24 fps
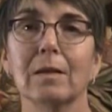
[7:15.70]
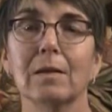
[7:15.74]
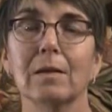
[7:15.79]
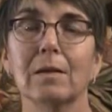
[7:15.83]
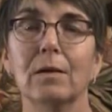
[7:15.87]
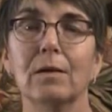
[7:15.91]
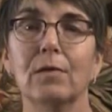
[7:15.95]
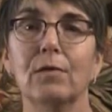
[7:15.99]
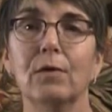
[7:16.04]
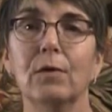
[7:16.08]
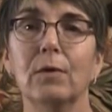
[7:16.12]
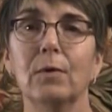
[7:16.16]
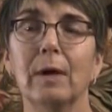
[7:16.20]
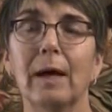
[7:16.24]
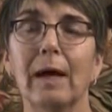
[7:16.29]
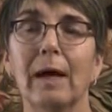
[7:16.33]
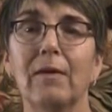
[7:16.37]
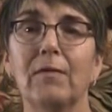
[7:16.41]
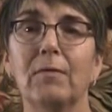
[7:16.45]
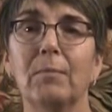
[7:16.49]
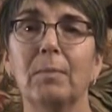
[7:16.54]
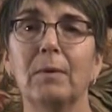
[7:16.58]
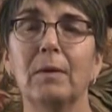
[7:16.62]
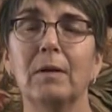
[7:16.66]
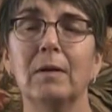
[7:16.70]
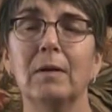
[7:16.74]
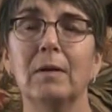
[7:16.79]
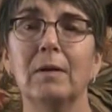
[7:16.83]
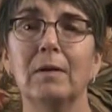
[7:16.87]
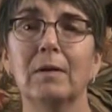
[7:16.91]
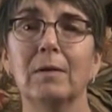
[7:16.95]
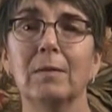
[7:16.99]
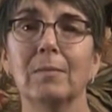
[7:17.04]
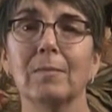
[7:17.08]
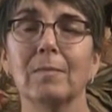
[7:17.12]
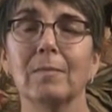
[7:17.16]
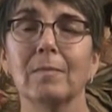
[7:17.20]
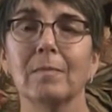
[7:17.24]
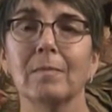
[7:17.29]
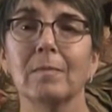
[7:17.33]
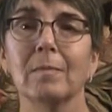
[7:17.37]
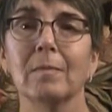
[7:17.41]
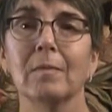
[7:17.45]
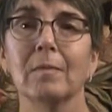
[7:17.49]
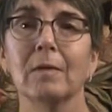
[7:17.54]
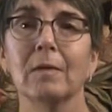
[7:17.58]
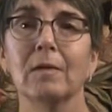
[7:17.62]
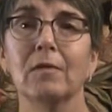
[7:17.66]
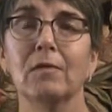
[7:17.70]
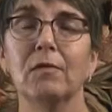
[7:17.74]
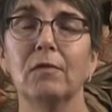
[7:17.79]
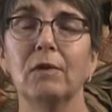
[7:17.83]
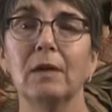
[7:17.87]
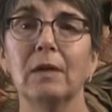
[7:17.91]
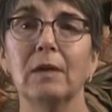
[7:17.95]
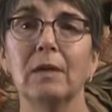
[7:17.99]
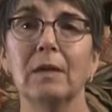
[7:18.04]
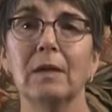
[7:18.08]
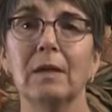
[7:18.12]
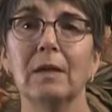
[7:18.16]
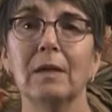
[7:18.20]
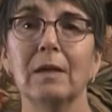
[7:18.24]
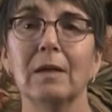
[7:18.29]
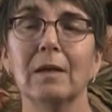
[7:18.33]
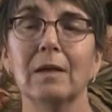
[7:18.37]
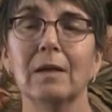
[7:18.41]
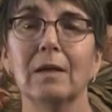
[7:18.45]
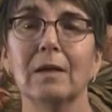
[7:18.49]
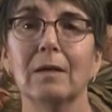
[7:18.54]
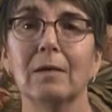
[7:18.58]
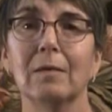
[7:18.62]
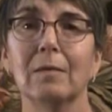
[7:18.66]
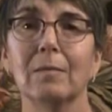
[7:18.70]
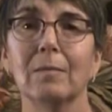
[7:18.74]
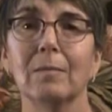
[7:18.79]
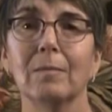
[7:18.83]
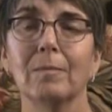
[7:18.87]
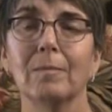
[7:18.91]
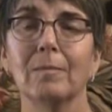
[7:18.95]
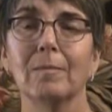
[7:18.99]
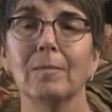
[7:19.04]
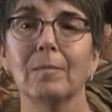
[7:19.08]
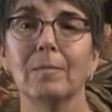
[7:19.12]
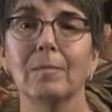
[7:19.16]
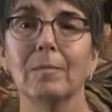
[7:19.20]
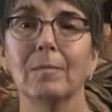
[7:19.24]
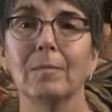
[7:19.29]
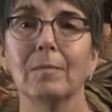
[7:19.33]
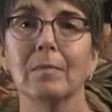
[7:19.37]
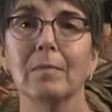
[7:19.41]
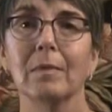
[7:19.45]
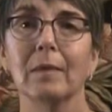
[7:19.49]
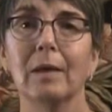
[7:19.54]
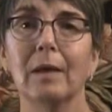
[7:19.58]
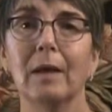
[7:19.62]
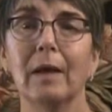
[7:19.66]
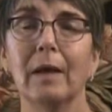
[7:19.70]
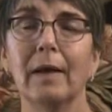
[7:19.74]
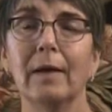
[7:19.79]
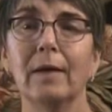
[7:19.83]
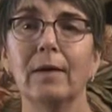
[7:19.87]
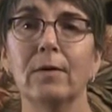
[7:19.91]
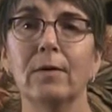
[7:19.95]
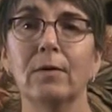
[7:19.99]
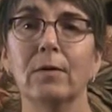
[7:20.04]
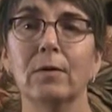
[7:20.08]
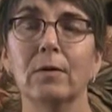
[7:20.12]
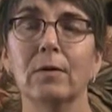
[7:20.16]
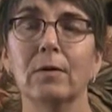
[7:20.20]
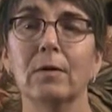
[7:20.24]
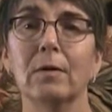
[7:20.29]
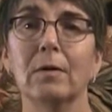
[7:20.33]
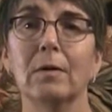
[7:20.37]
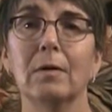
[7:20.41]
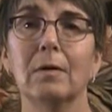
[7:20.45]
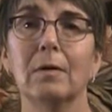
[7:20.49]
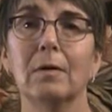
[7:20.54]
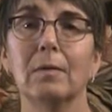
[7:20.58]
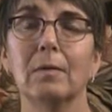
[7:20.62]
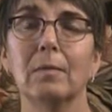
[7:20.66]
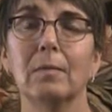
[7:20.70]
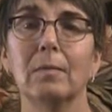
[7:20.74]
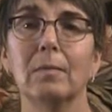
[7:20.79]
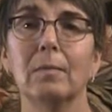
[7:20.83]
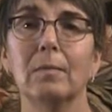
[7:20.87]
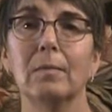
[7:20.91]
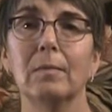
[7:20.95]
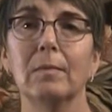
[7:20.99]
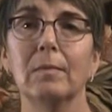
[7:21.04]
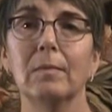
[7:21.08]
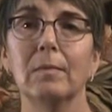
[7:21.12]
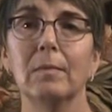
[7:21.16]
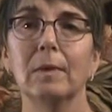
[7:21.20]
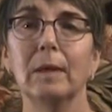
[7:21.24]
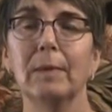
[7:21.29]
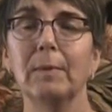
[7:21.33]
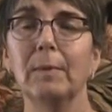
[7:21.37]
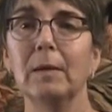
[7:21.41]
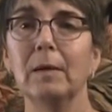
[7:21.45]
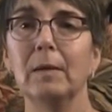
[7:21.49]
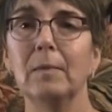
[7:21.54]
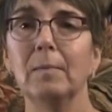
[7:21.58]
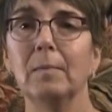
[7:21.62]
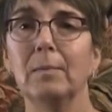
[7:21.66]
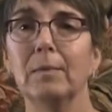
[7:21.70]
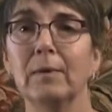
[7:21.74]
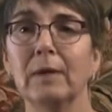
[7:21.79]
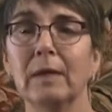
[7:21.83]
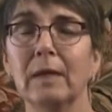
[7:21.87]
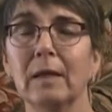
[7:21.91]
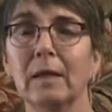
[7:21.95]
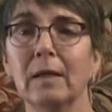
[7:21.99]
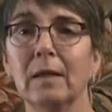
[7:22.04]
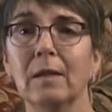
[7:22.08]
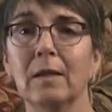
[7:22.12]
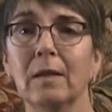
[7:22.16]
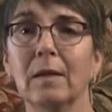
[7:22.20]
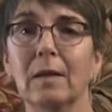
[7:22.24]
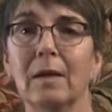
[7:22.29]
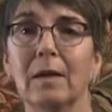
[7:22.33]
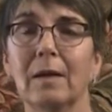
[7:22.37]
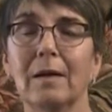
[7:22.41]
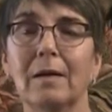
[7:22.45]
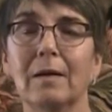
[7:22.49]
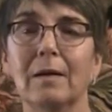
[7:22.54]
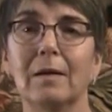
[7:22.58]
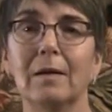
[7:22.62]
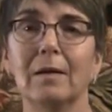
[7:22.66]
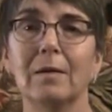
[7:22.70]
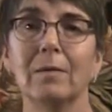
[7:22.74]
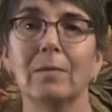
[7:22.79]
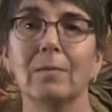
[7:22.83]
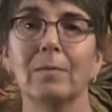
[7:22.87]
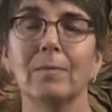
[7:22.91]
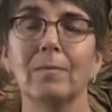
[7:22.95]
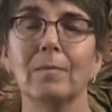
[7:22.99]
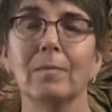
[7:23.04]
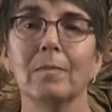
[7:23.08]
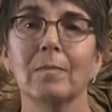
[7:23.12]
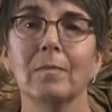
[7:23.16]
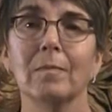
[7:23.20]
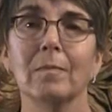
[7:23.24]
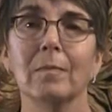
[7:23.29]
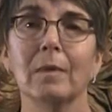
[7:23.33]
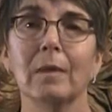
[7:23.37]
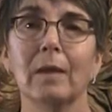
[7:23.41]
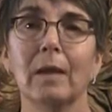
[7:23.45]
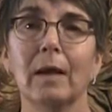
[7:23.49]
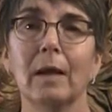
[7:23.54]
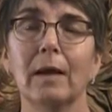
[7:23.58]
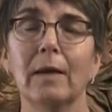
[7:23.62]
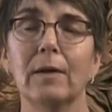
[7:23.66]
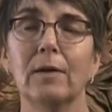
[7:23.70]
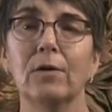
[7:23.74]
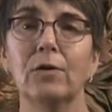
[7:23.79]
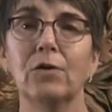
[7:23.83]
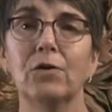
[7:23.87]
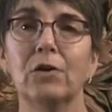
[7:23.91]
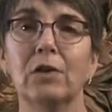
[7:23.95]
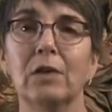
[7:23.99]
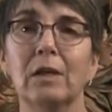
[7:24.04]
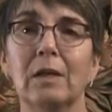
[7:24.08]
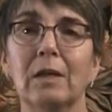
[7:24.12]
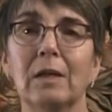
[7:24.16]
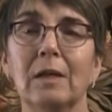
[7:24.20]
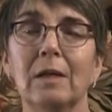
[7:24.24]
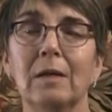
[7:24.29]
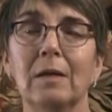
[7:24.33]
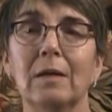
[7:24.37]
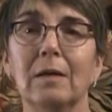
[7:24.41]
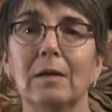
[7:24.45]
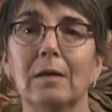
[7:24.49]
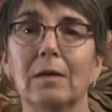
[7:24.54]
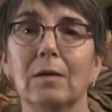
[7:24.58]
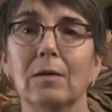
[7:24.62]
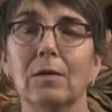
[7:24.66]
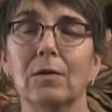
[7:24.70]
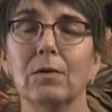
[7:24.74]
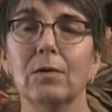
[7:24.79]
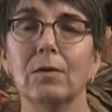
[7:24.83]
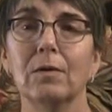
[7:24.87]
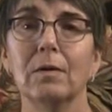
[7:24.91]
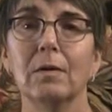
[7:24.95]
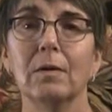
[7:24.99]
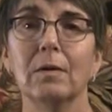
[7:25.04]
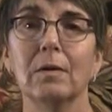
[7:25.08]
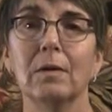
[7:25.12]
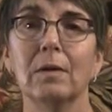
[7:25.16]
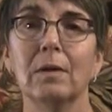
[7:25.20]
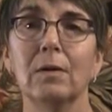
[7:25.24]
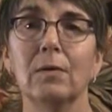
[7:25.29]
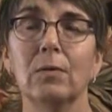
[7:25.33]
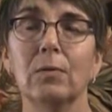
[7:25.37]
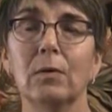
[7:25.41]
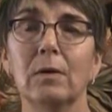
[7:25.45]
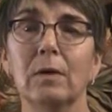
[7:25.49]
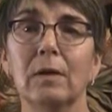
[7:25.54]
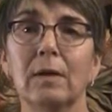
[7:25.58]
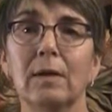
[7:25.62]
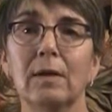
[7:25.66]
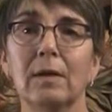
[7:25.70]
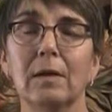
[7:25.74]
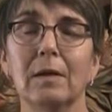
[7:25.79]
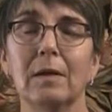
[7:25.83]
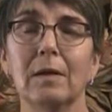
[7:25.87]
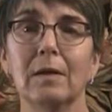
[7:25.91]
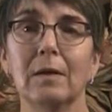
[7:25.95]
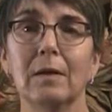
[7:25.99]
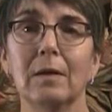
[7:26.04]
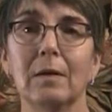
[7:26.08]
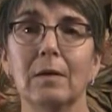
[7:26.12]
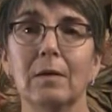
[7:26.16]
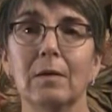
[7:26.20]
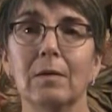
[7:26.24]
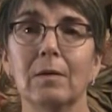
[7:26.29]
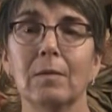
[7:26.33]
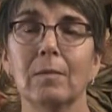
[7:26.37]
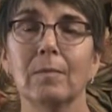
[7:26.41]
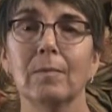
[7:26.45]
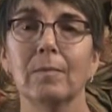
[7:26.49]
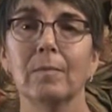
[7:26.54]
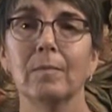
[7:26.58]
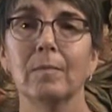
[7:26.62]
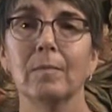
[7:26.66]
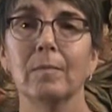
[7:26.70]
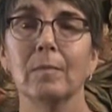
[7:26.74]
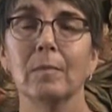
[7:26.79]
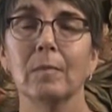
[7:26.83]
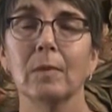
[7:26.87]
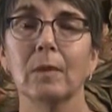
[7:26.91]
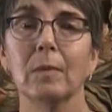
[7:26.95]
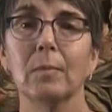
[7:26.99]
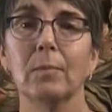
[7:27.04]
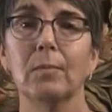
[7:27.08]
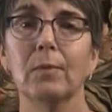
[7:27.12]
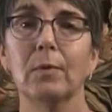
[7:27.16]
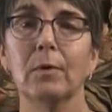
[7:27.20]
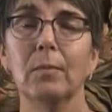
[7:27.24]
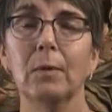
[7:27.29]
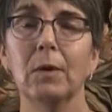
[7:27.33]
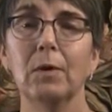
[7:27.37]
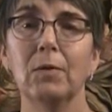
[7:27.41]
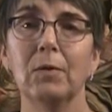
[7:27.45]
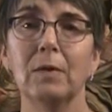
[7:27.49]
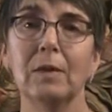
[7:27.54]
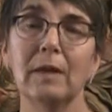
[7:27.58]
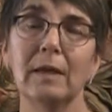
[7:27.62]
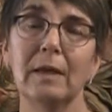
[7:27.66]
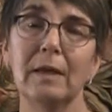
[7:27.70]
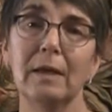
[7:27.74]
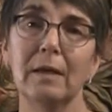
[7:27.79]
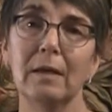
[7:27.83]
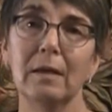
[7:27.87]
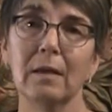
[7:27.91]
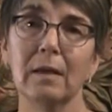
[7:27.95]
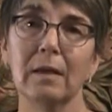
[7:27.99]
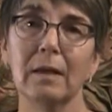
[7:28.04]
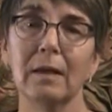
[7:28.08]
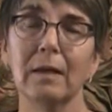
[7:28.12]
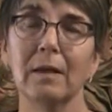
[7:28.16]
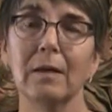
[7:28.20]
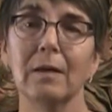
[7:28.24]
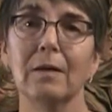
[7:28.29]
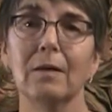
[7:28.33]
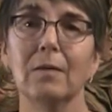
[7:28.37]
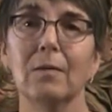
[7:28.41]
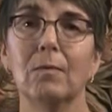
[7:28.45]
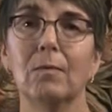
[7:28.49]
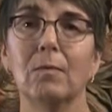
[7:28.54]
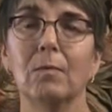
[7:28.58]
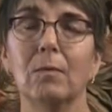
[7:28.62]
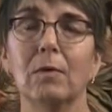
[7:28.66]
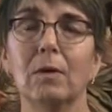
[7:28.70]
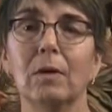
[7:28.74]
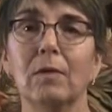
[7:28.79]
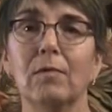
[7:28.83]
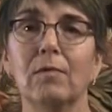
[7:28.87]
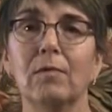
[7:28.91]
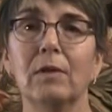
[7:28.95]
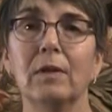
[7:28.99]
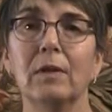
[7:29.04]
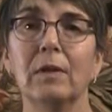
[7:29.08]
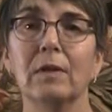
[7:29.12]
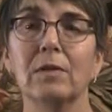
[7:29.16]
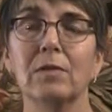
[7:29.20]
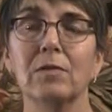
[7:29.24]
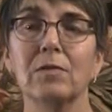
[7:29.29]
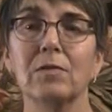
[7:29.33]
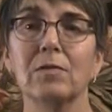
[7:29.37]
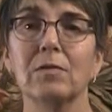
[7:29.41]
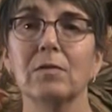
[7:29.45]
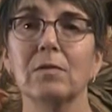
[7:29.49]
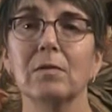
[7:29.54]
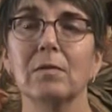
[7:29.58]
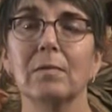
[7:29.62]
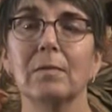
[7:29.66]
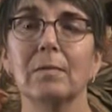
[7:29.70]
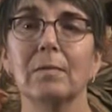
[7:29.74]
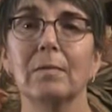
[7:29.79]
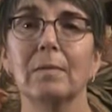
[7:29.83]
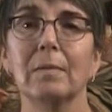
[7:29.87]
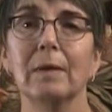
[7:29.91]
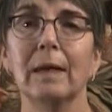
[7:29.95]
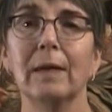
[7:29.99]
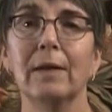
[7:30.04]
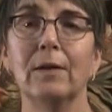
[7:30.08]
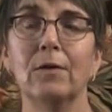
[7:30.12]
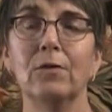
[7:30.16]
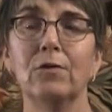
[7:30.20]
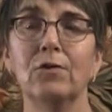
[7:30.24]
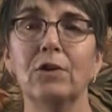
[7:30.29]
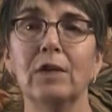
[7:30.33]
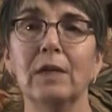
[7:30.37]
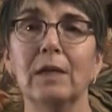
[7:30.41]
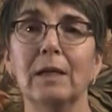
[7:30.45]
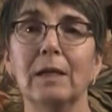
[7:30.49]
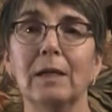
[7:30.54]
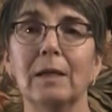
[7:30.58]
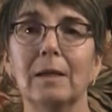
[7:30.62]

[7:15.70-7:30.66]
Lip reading: If you have been feeling anger, maybe bring in the energy that would promote the healing of this energy.